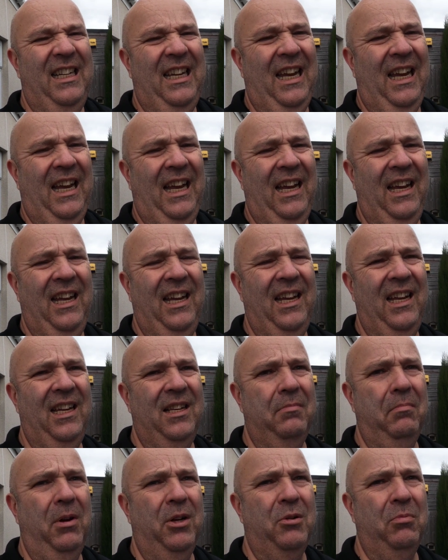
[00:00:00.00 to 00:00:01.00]

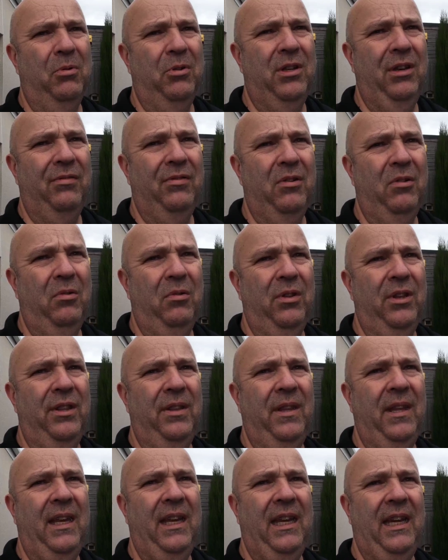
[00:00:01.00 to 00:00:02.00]
it's much more difficult
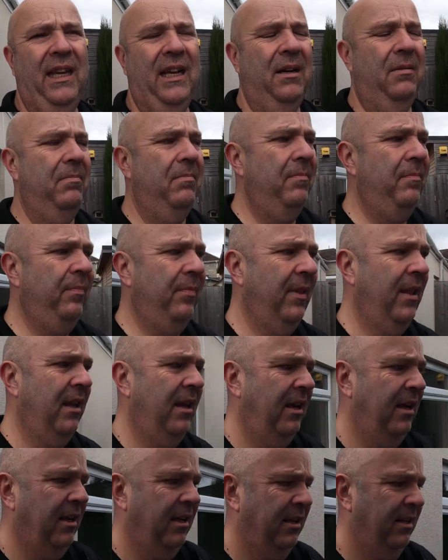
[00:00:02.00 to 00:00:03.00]
than the
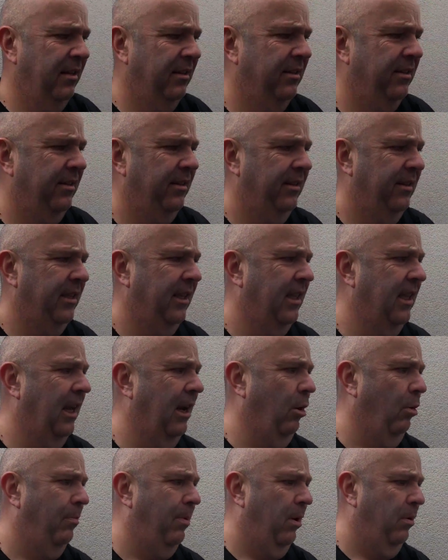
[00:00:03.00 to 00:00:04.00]

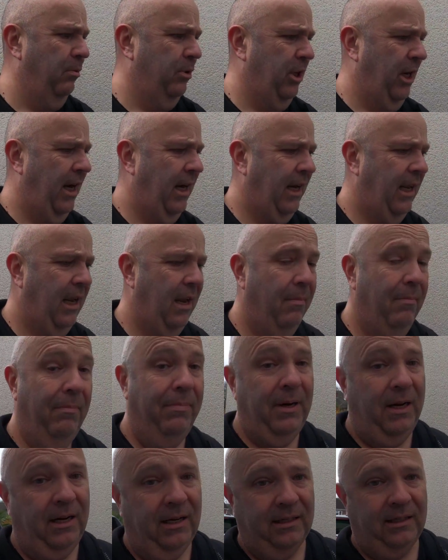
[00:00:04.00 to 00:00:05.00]
little bottle jack.
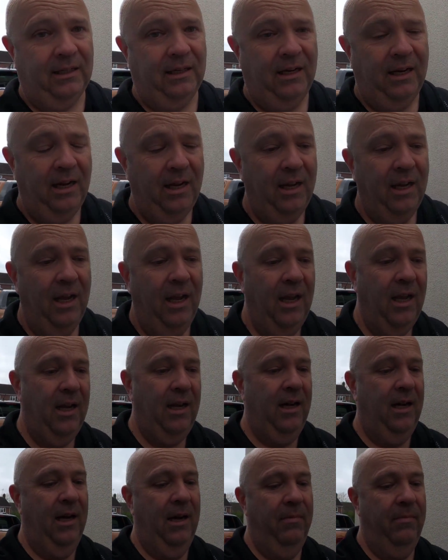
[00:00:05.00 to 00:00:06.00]
But
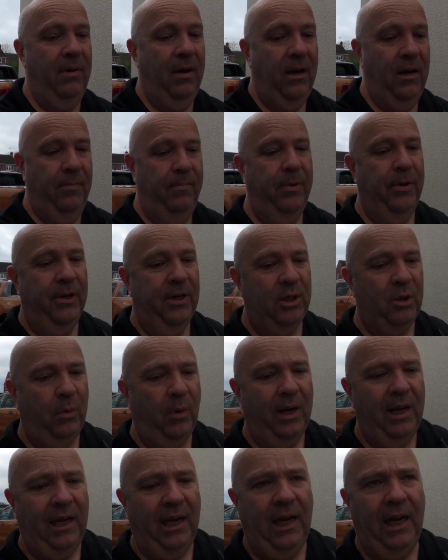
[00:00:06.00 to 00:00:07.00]
I put a
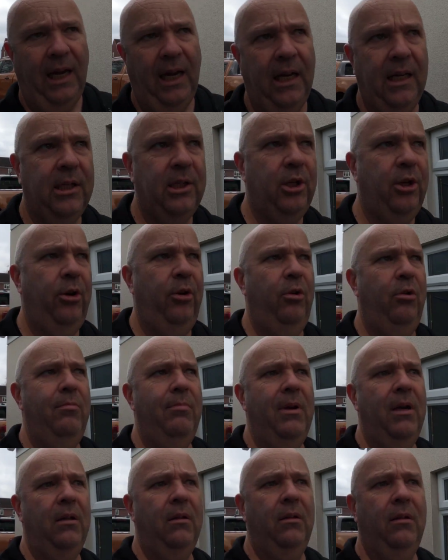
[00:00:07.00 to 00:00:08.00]

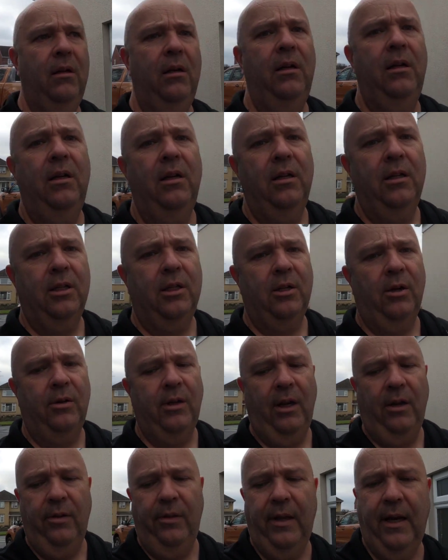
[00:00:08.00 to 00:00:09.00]
22mm
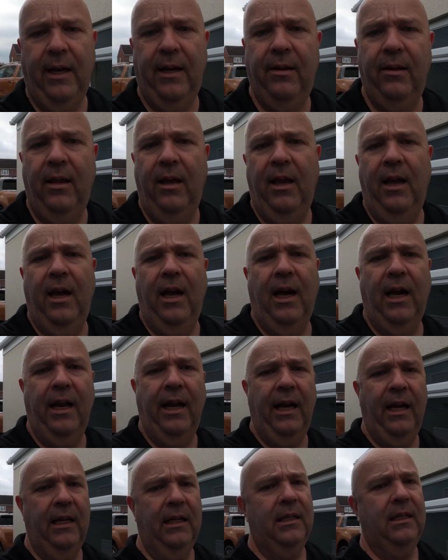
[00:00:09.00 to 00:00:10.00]
socket on there, and
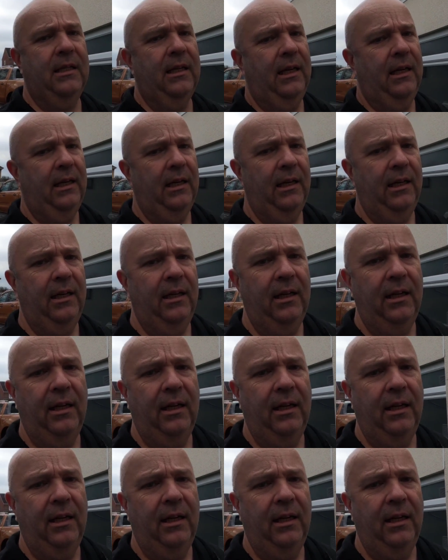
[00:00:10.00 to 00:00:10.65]
it I